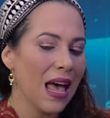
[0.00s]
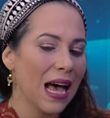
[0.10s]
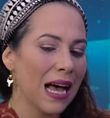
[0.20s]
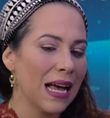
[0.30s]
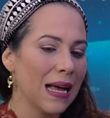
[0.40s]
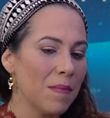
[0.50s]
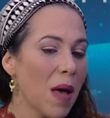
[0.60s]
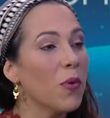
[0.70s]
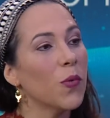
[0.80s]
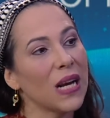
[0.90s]

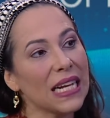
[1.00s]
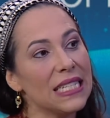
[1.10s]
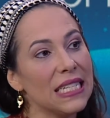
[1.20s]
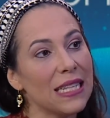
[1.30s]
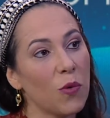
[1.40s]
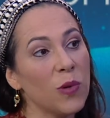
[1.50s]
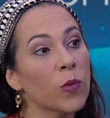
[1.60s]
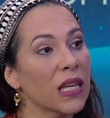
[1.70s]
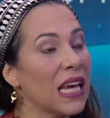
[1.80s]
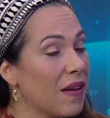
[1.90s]
But what I see is that we
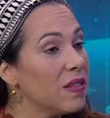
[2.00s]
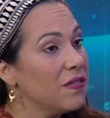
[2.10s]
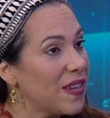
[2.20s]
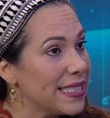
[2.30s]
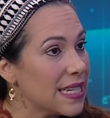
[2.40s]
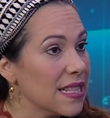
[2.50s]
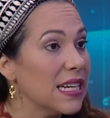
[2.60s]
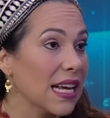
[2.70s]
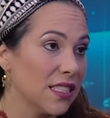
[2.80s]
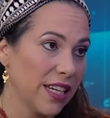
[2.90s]
really have to invest in the
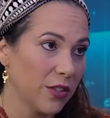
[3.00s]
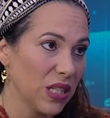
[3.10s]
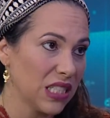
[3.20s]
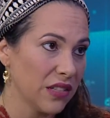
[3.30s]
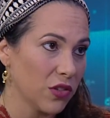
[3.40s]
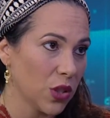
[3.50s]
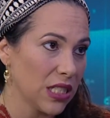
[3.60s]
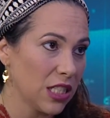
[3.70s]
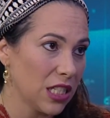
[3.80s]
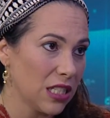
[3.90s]
next generation of
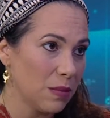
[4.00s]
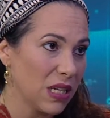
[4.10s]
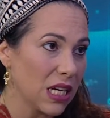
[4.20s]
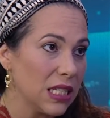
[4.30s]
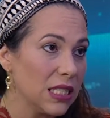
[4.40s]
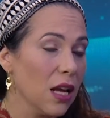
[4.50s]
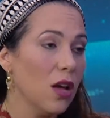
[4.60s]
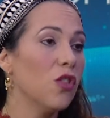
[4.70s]
Christians, because